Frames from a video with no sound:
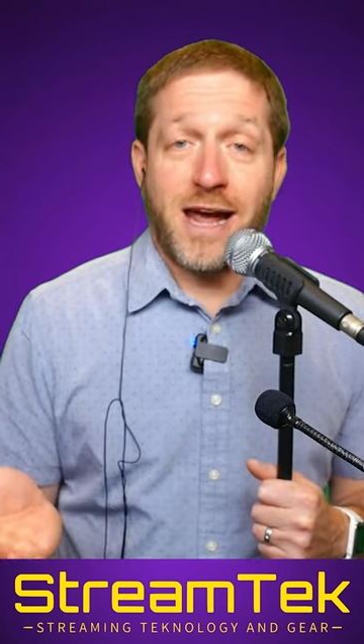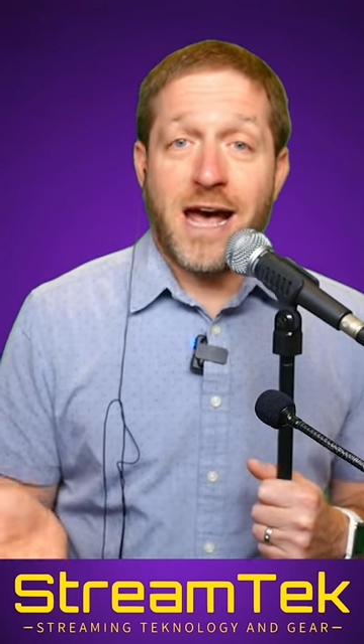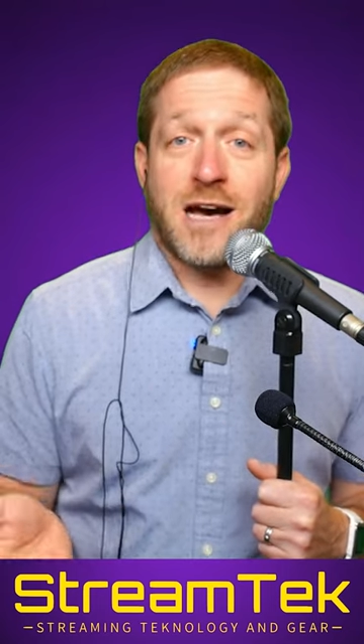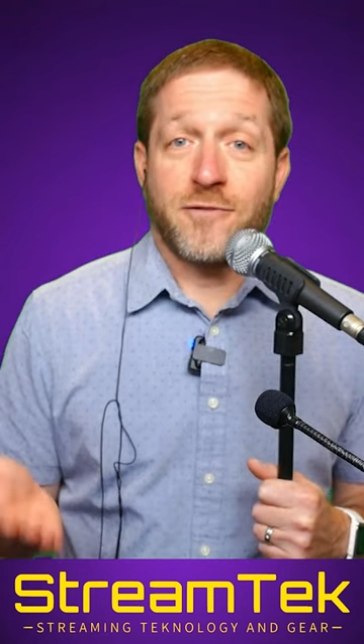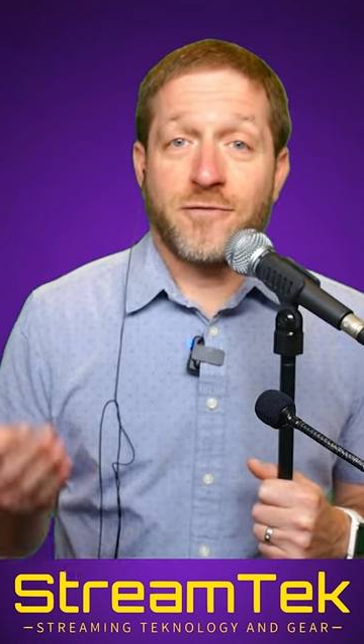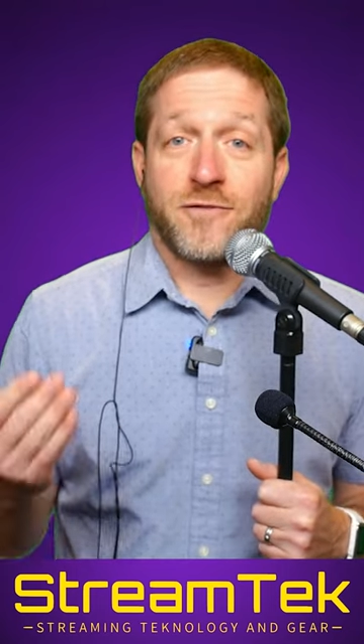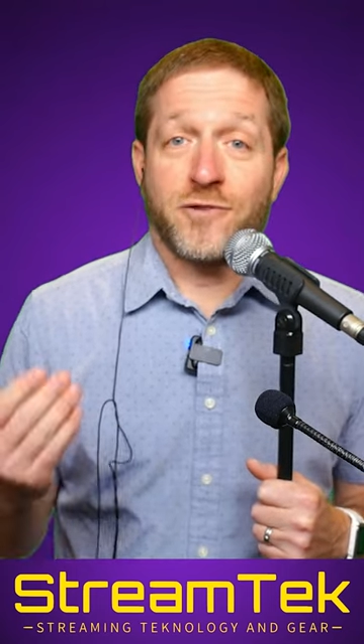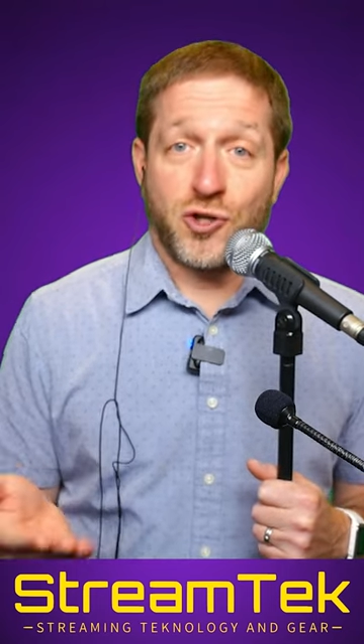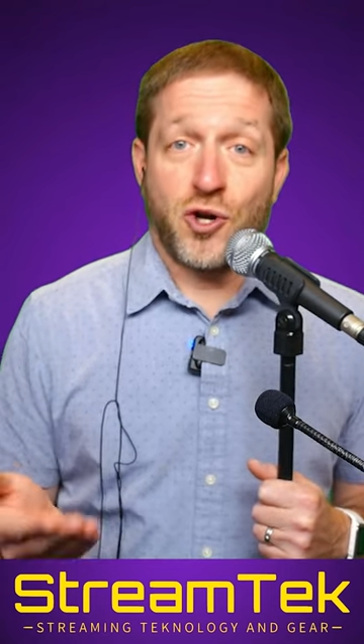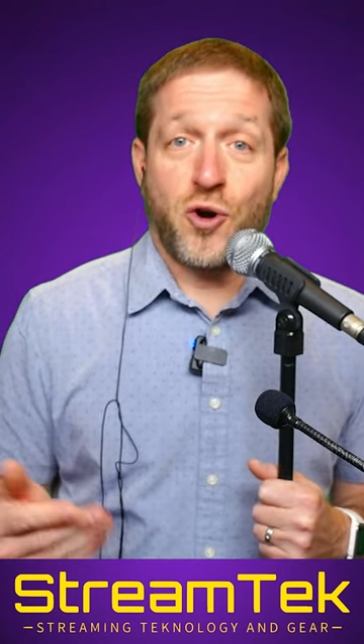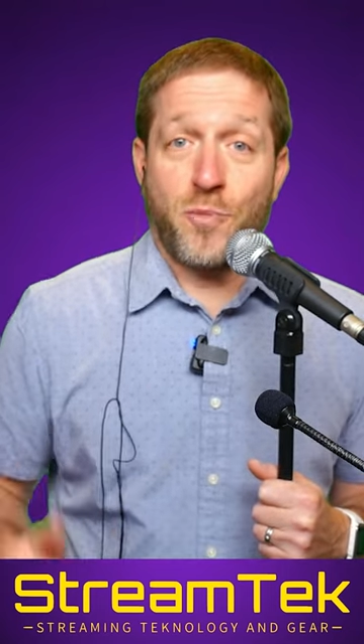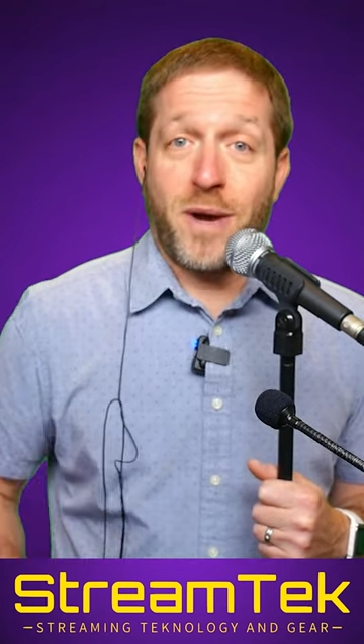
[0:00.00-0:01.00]
have
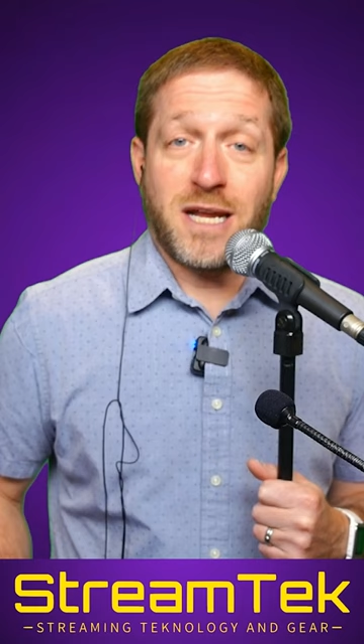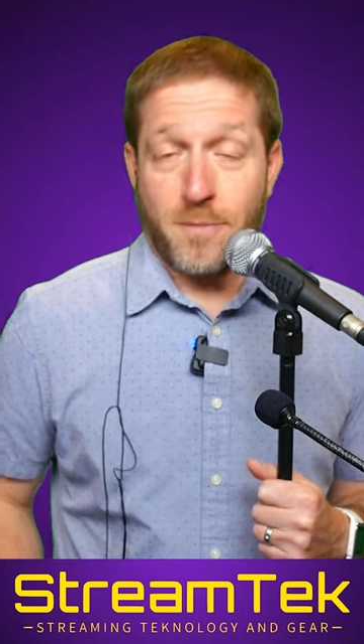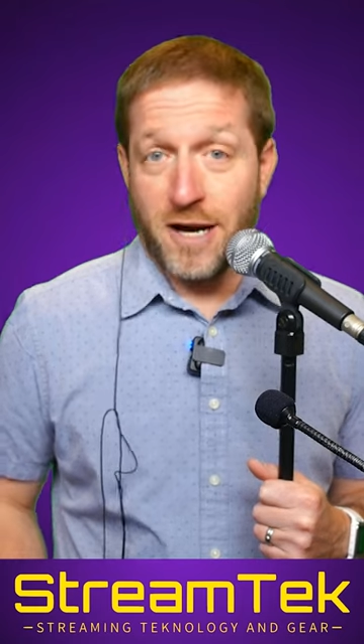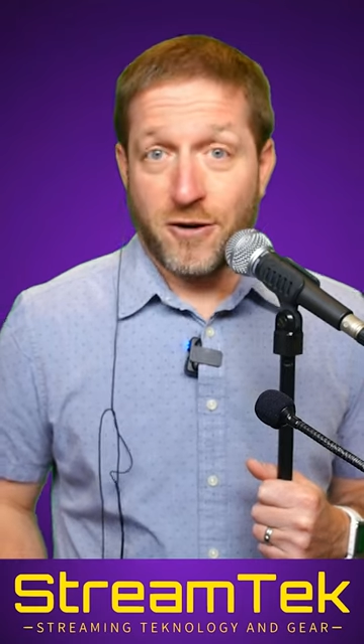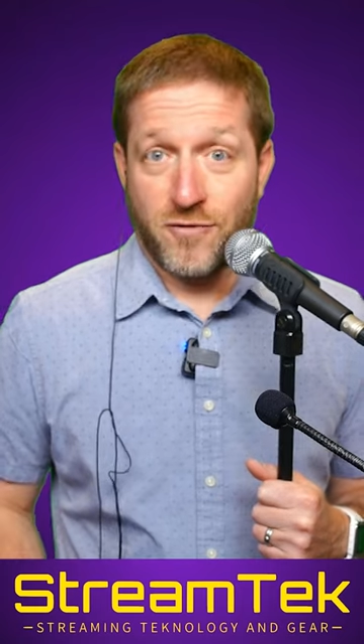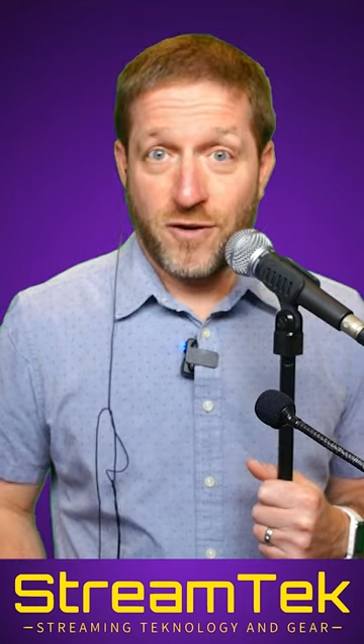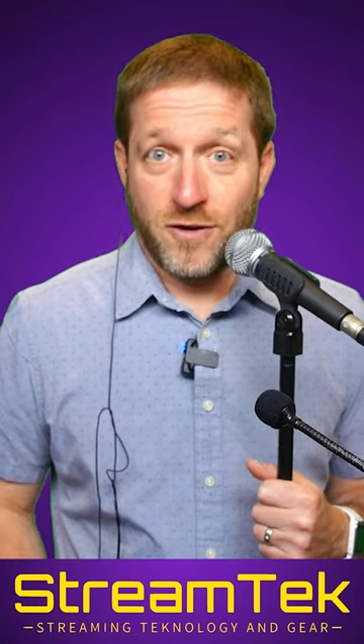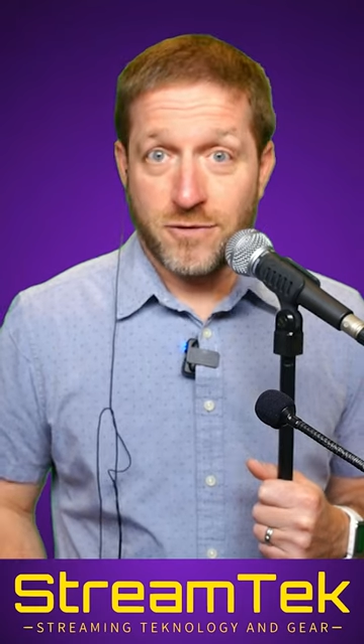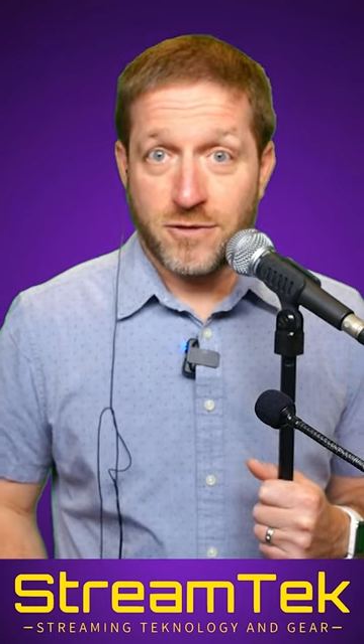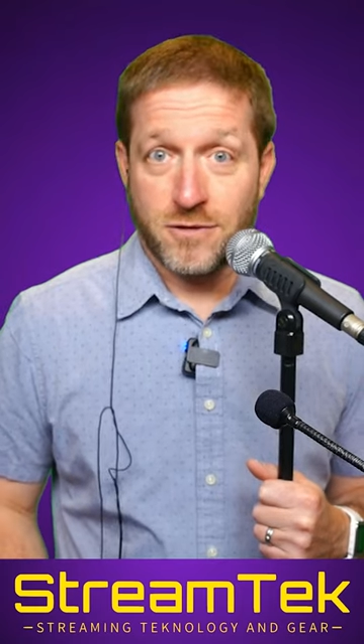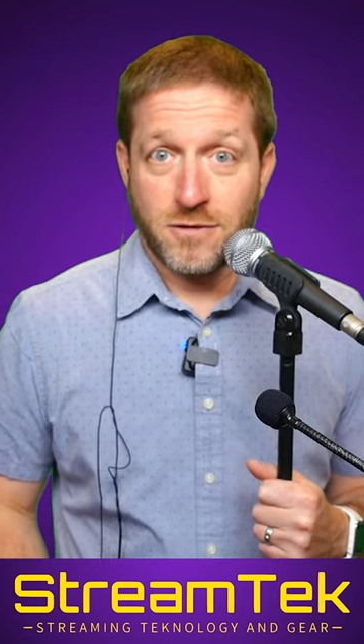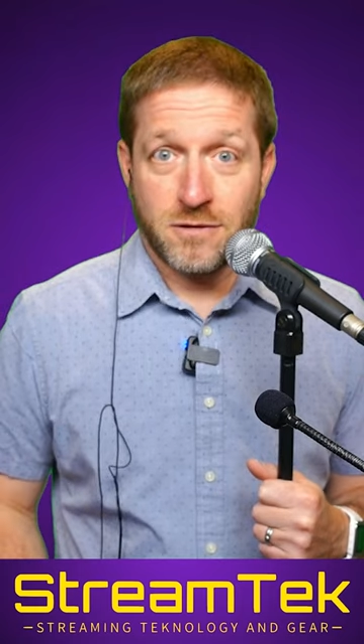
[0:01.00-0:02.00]
so many
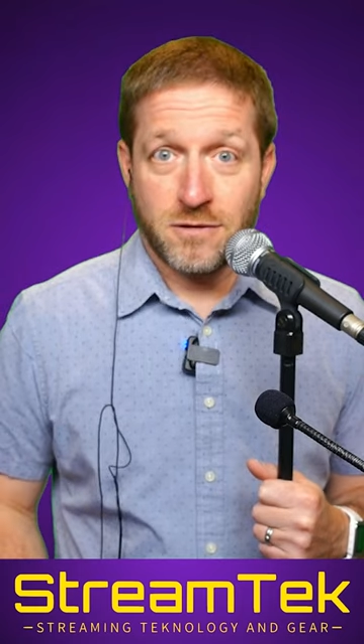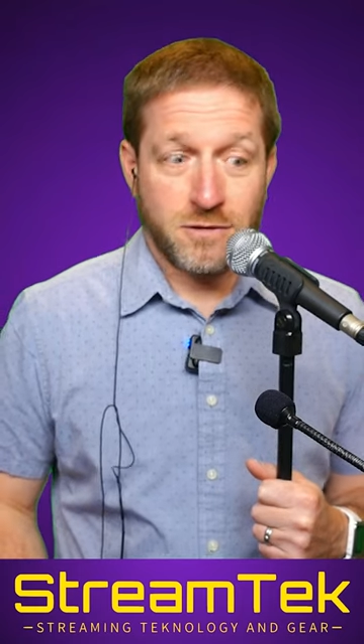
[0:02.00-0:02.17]
microphones?